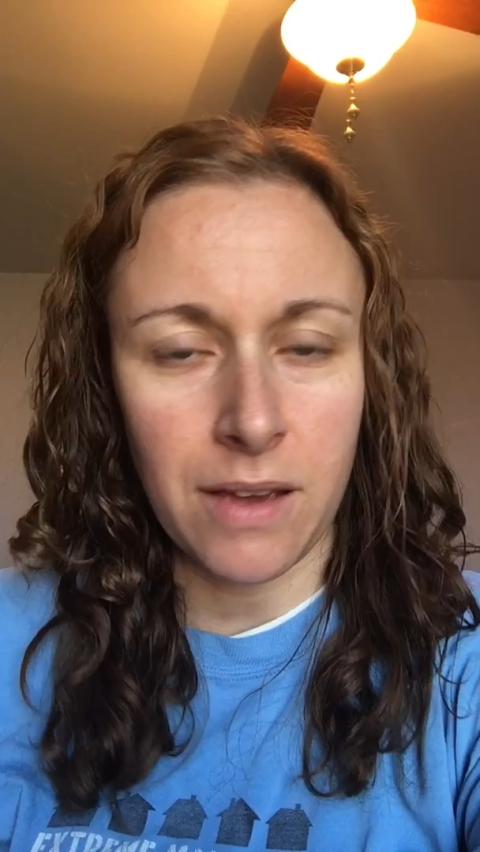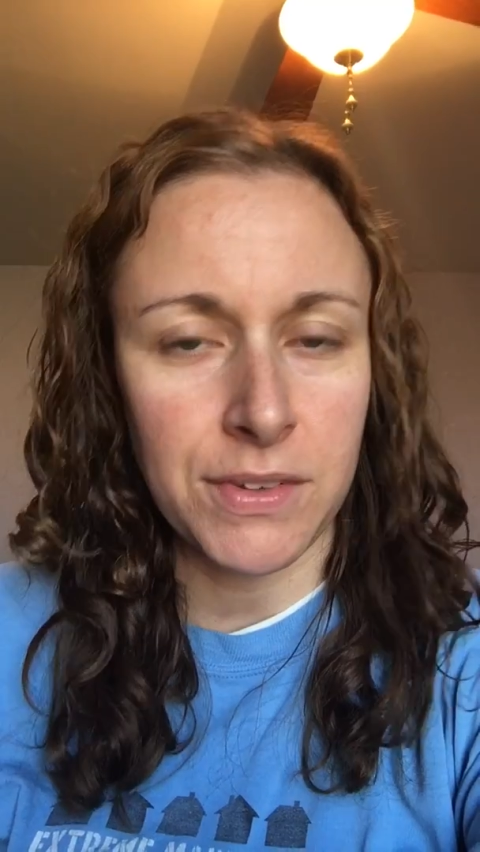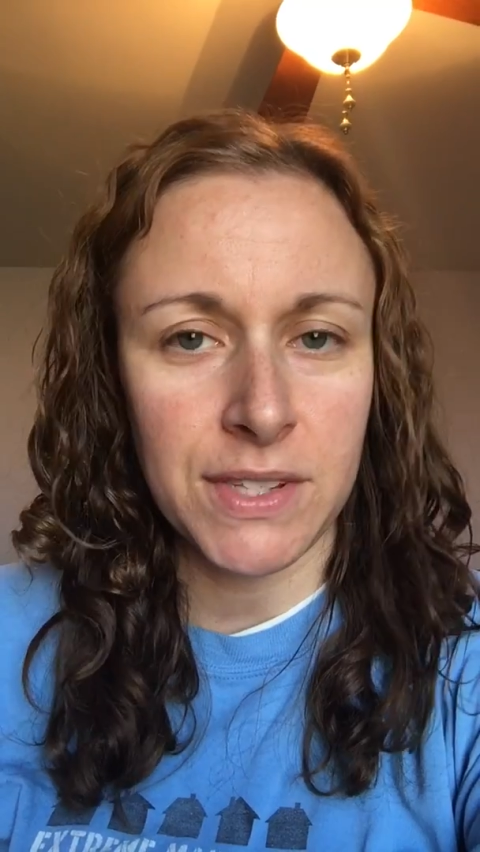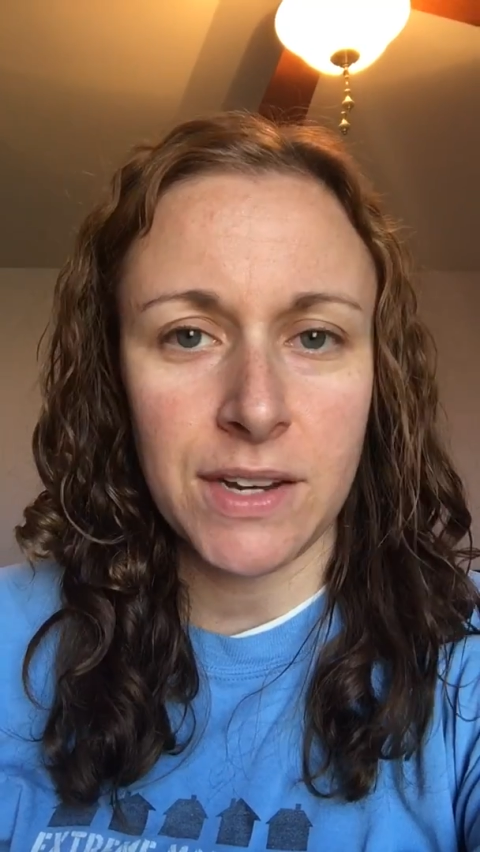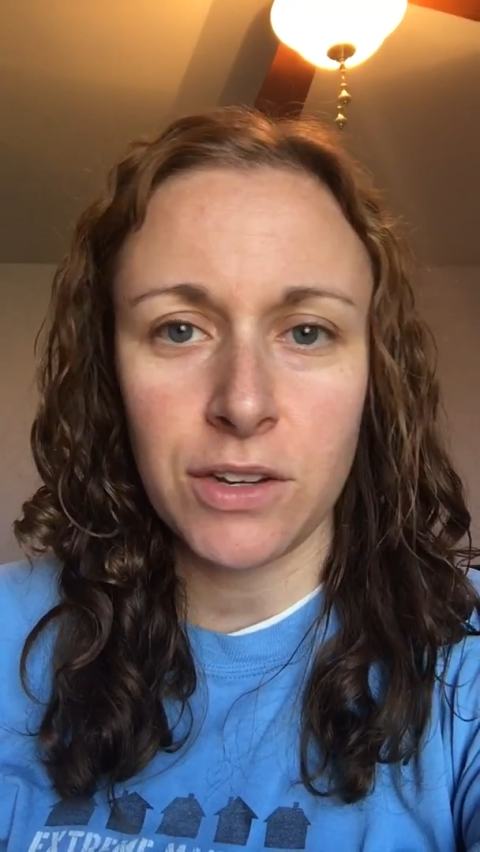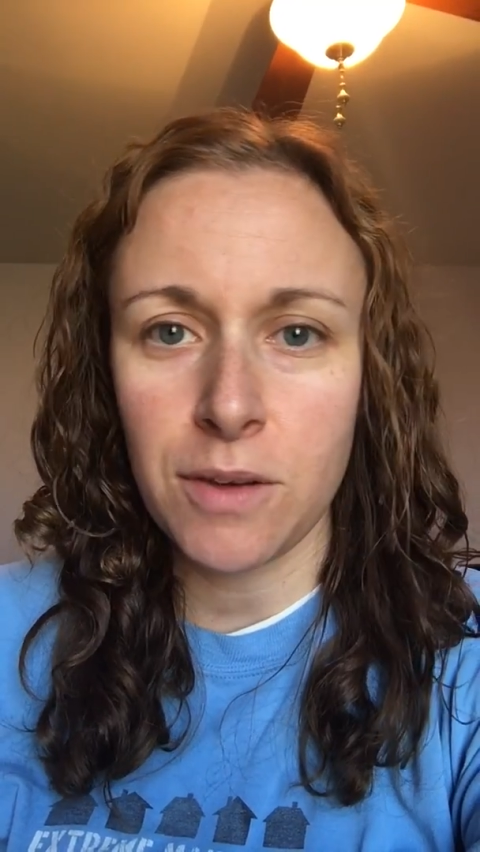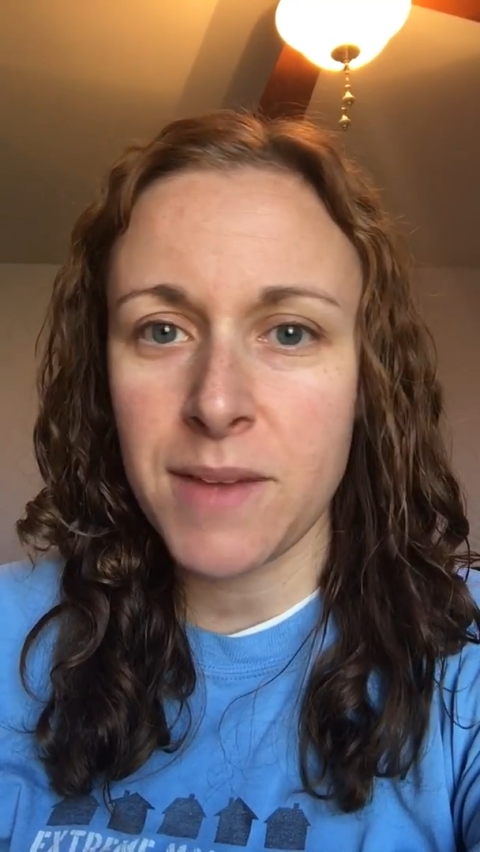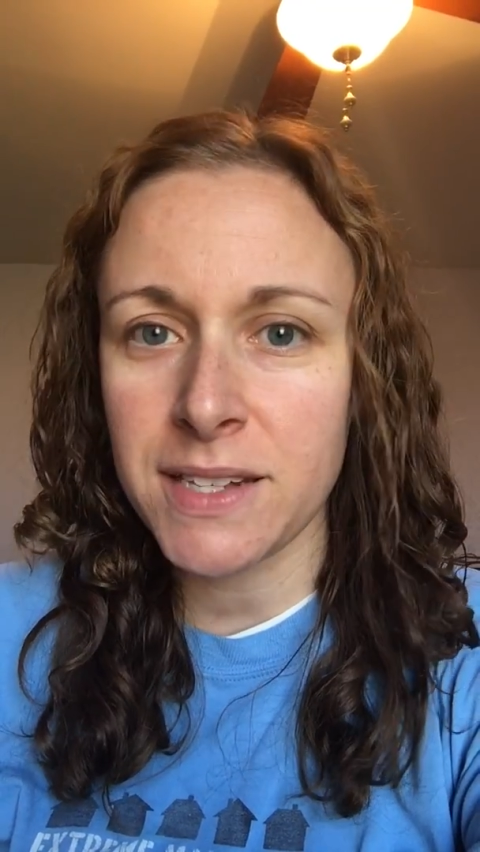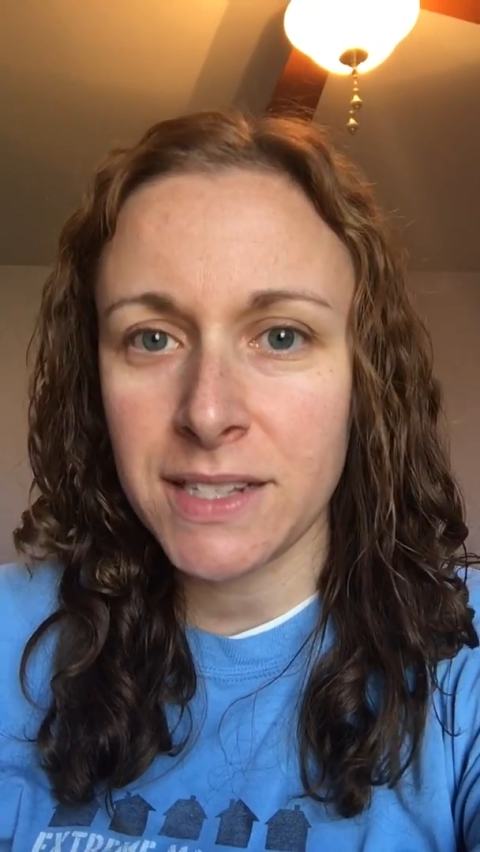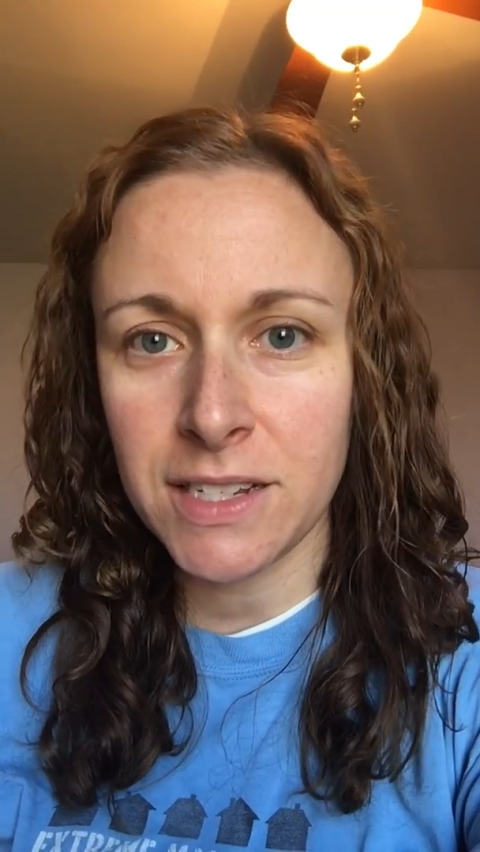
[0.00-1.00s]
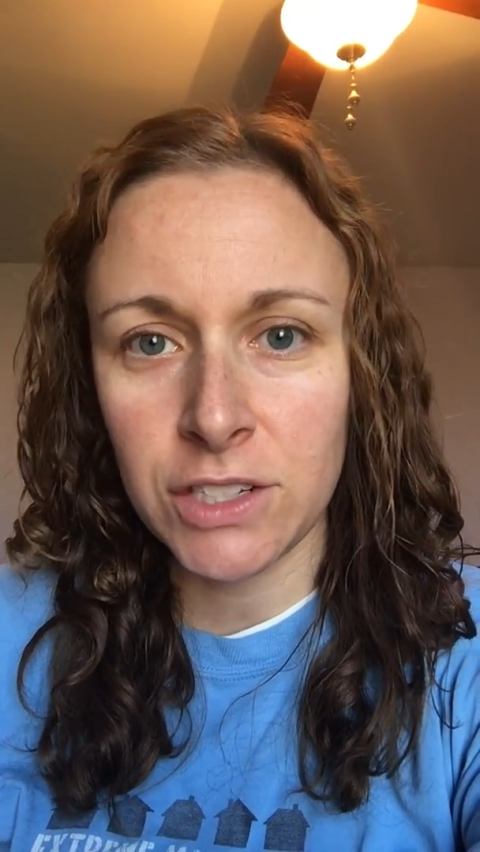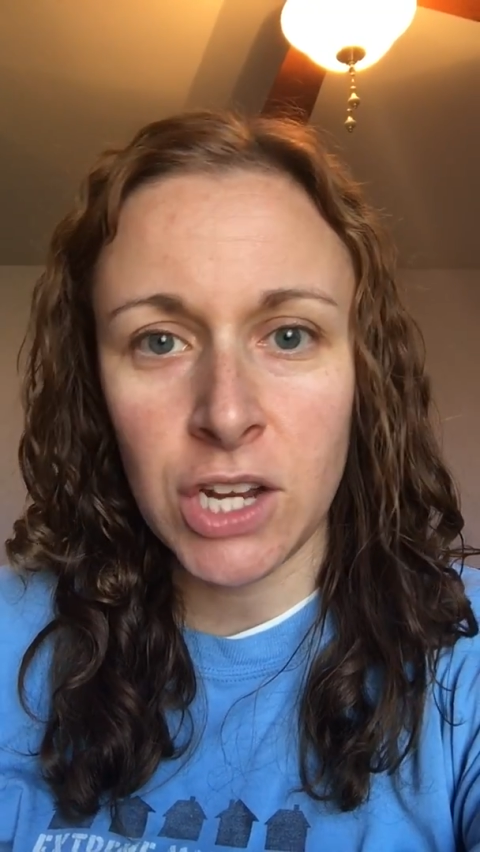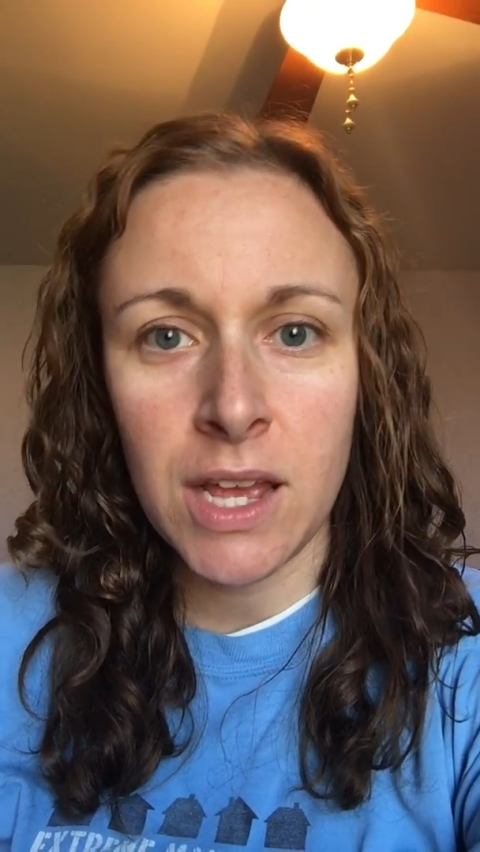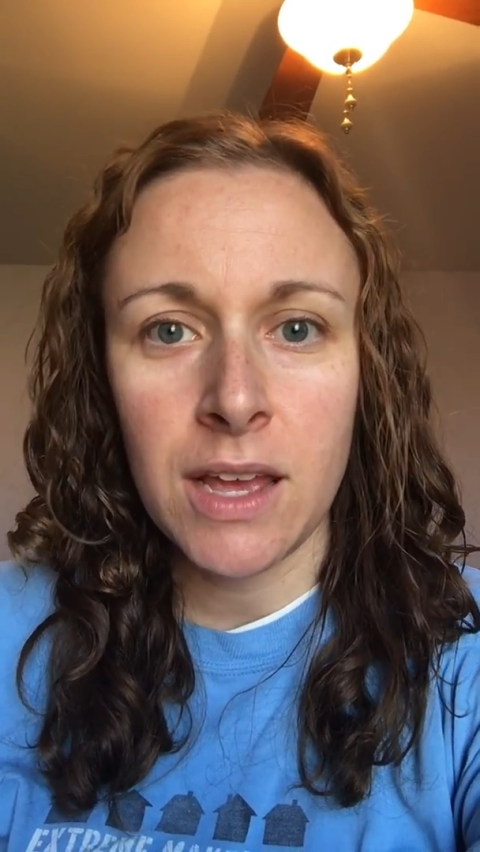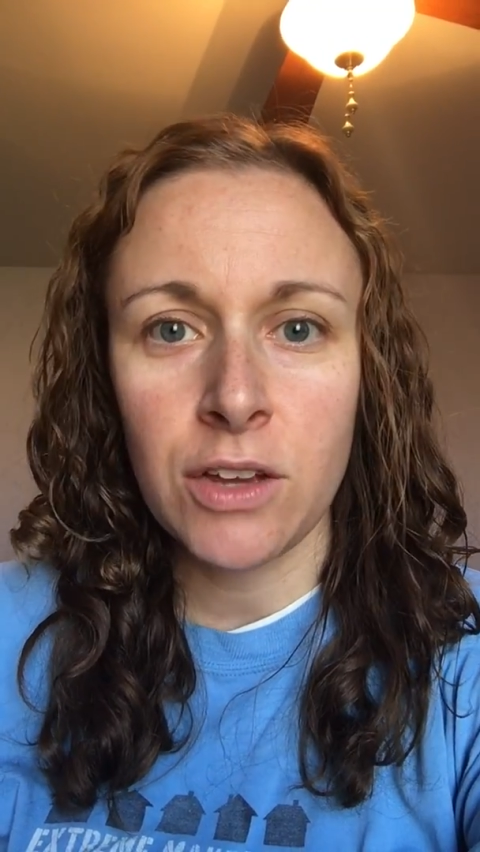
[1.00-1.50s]
I was sending her a message,
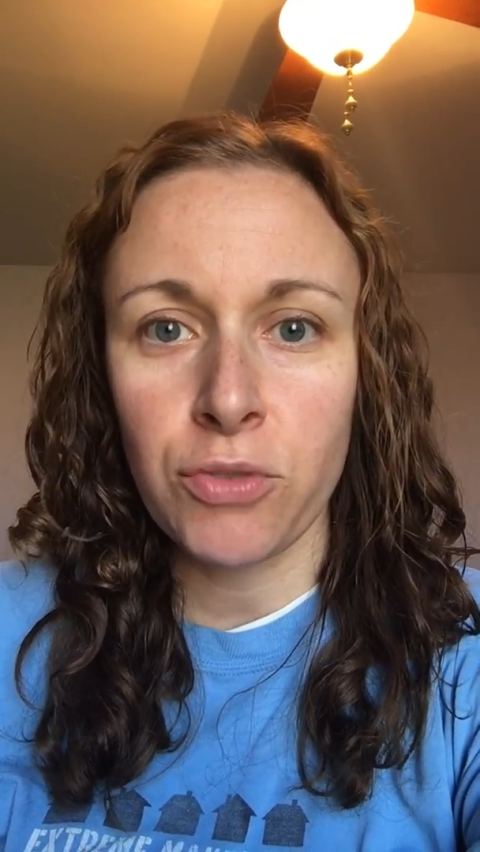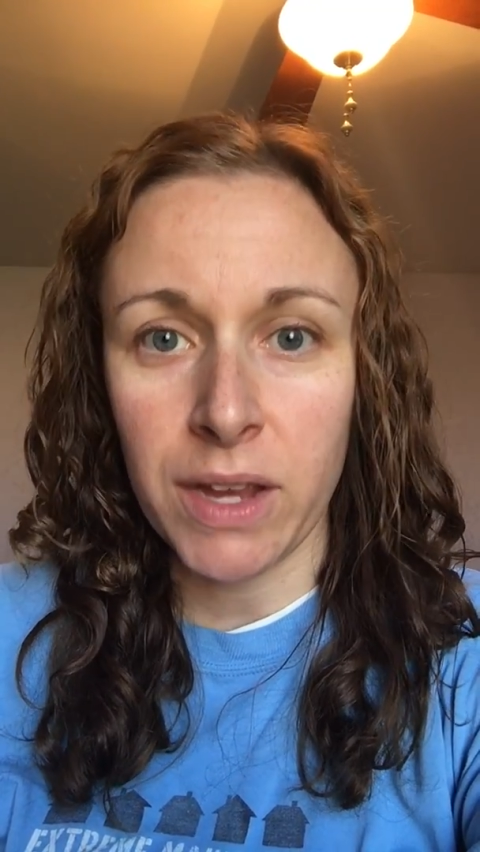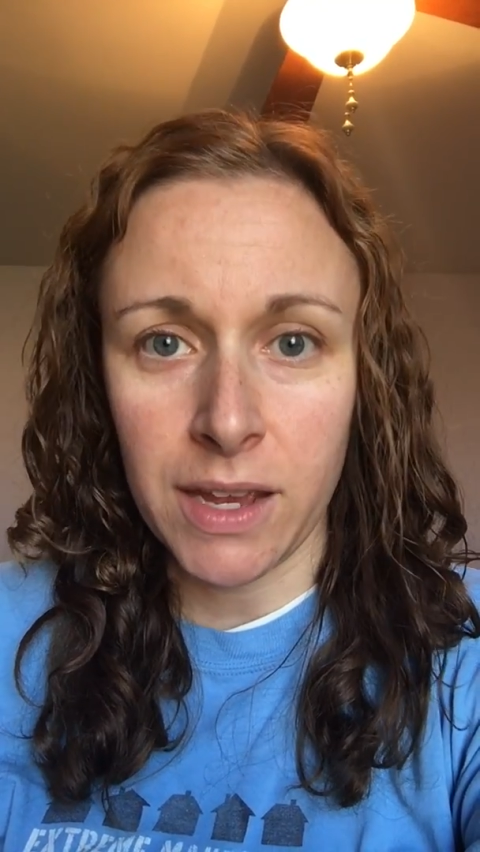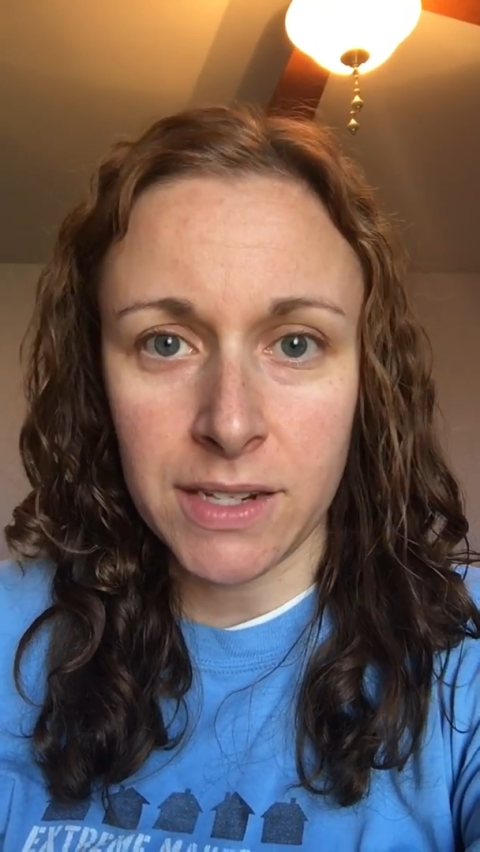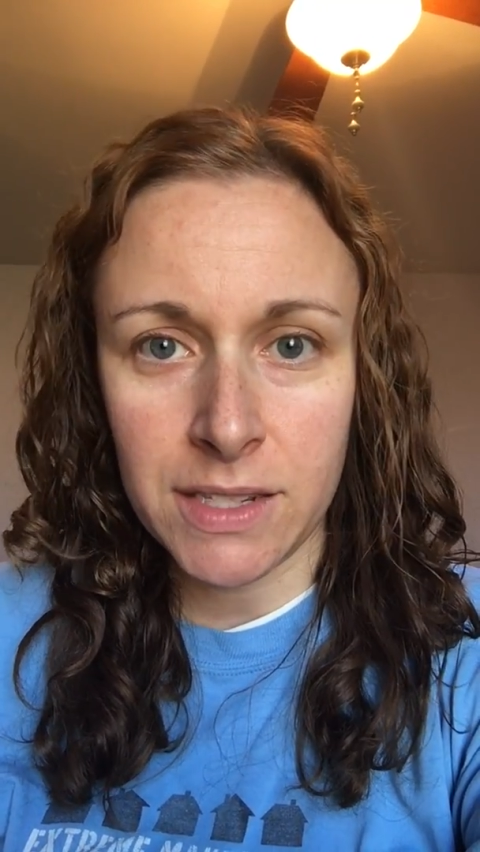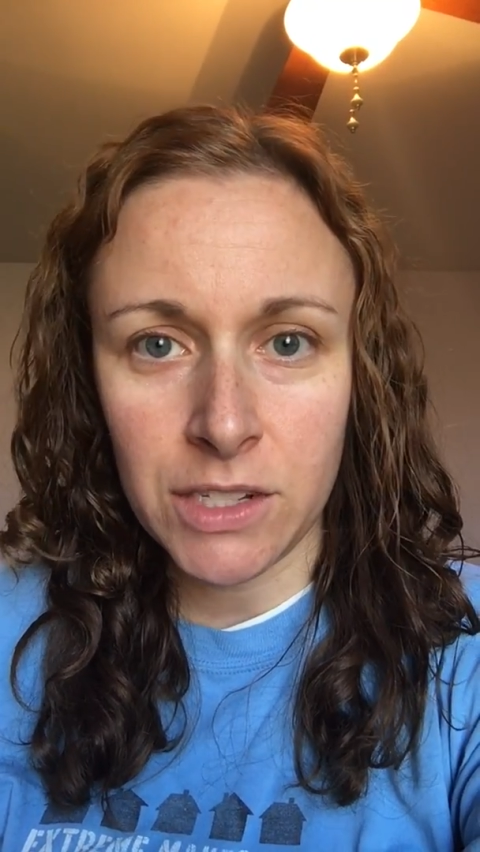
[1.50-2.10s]
crickets.